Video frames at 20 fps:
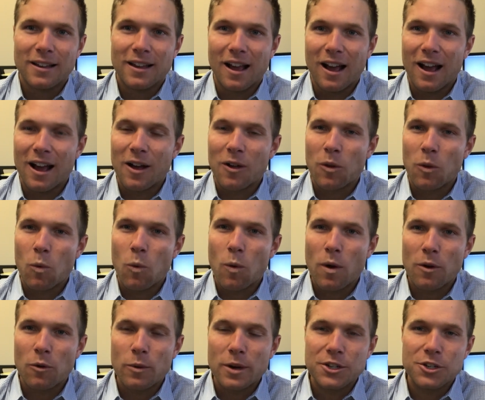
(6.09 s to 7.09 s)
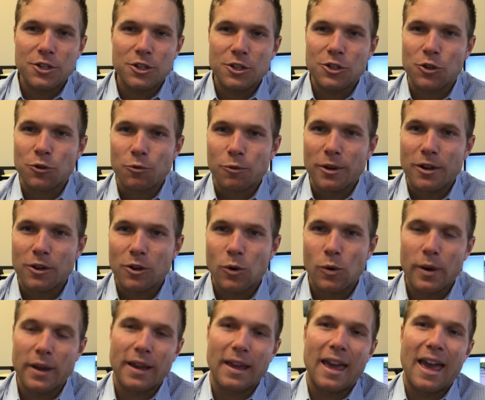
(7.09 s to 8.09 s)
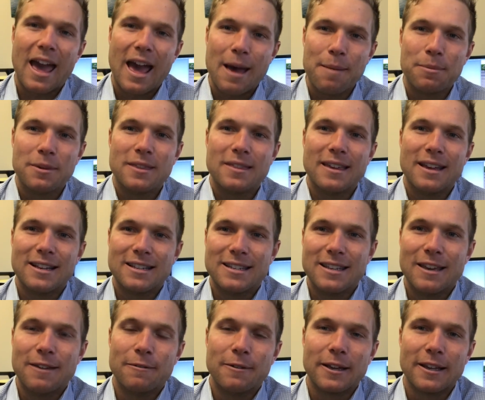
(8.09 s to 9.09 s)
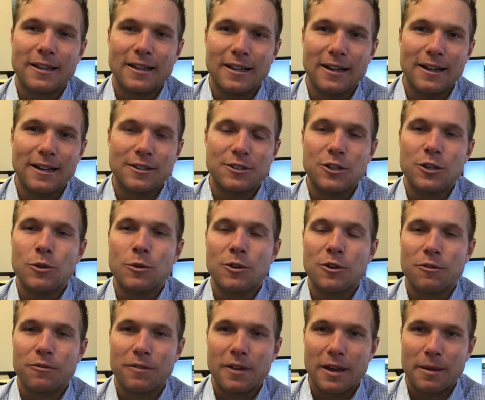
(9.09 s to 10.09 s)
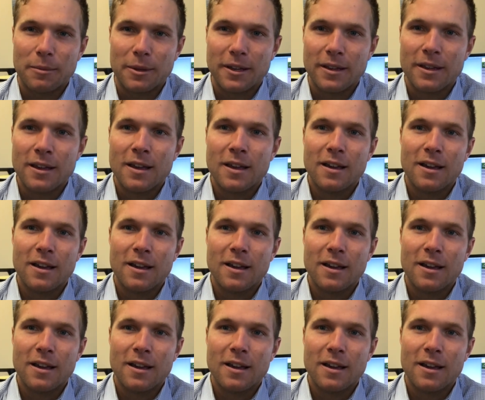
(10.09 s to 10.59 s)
Uh, I want to wish you just a real quick happy Thanksgiving uh, to you and your family.